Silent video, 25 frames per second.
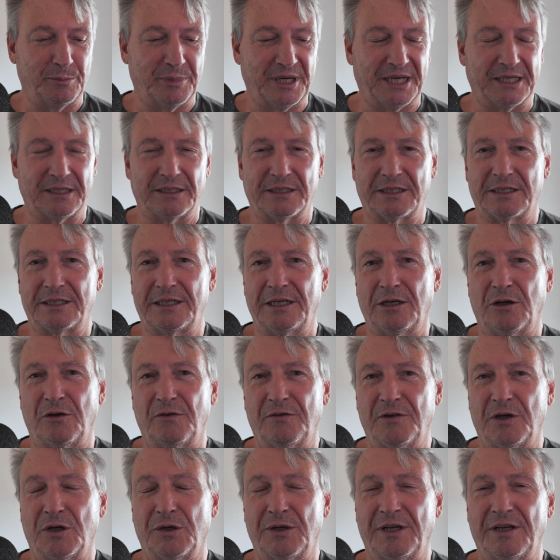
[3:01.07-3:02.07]
but still
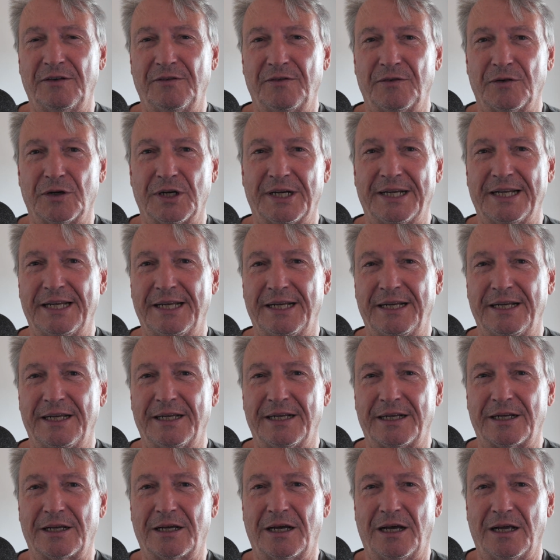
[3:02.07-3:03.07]
voting for an
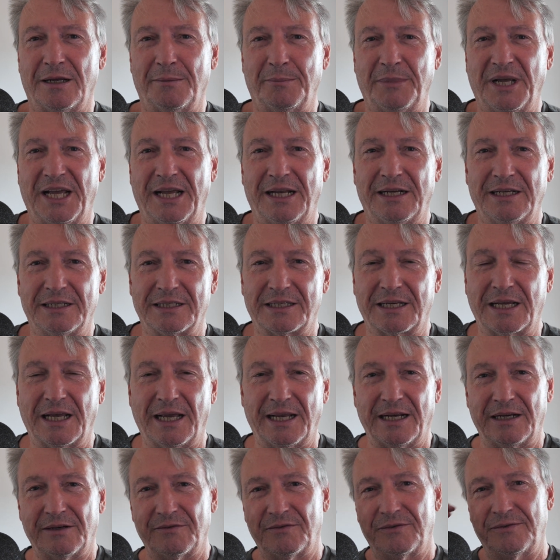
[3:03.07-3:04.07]
idiot con man is
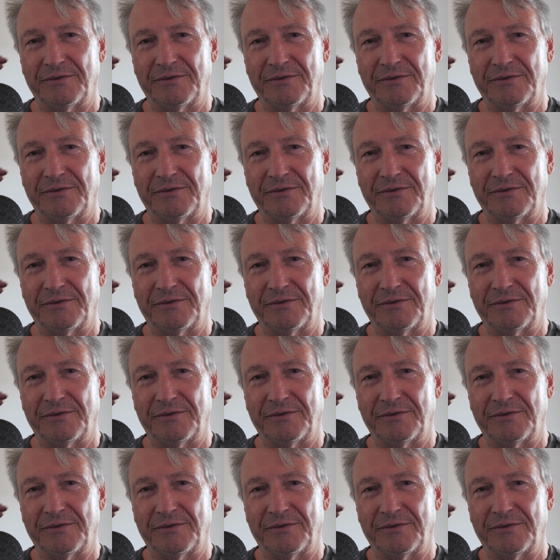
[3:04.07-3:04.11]
kind of